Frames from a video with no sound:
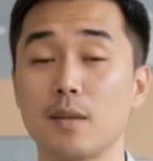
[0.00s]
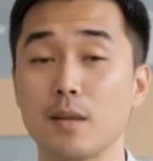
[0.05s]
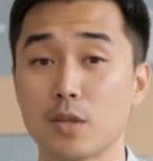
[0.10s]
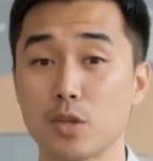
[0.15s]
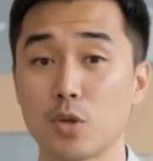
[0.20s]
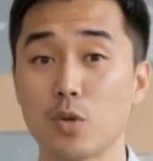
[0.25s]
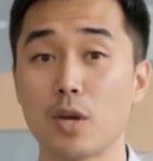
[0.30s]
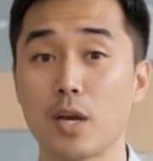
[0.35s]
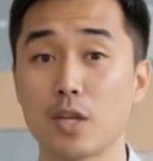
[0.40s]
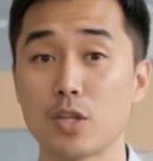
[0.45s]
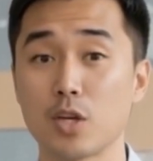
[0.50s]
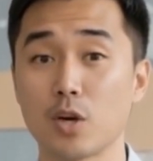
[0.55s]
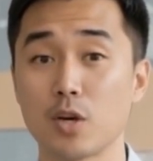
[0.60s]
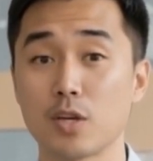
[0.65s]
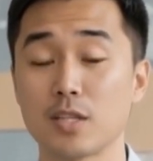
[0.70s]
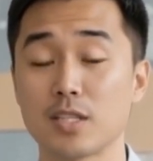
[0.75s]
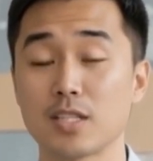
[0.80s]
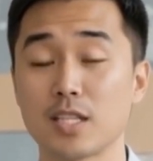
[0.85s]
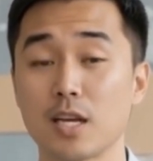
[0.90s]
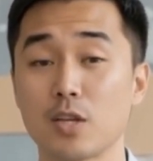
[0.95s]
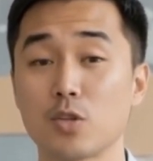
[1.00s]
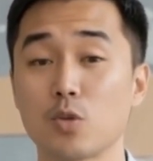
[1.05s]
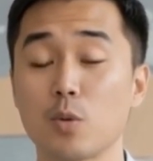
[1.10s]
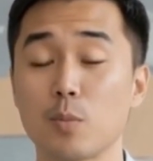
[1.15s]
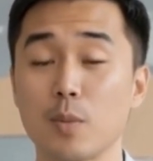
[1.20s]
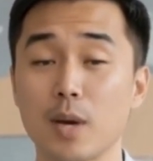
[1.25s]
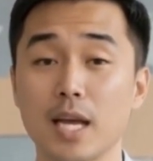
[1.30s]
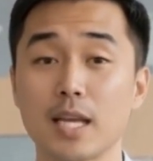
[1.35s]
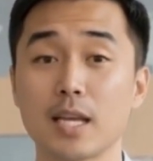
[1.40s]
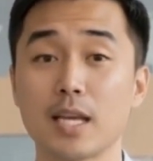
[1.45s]
you can turn central
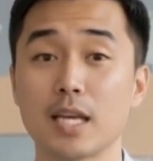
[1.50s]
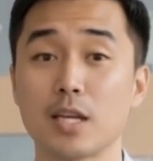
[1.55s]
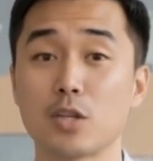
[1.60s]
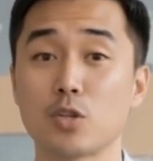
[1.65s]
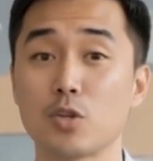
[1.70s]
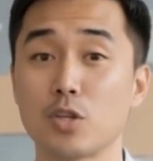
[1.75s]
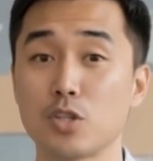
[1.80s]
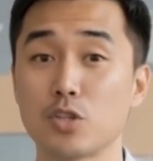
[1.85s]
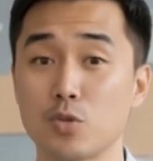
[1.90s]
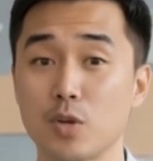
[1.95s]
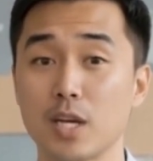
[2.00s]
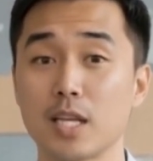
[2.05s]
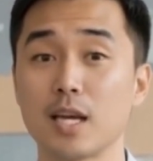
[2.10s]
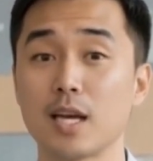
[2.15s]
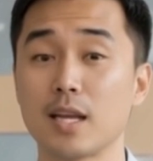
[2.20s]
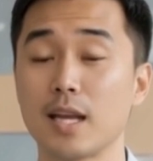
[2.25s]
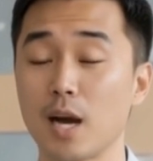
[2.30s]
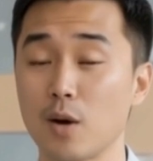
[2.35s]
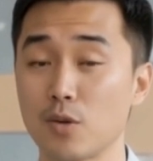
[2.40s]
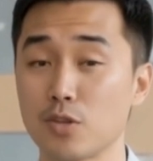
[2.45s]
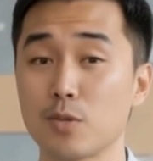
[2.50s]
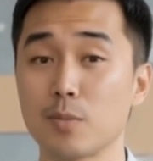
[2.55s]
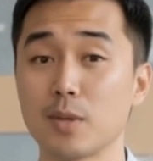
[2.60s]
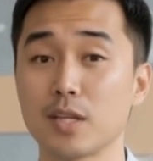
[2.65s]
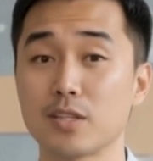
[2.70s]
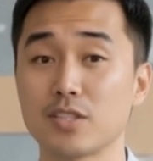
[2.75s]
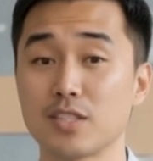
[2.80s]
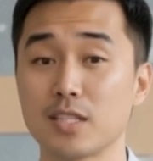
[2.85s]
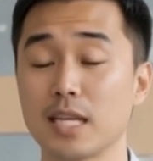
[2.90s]
bank interest rate announcements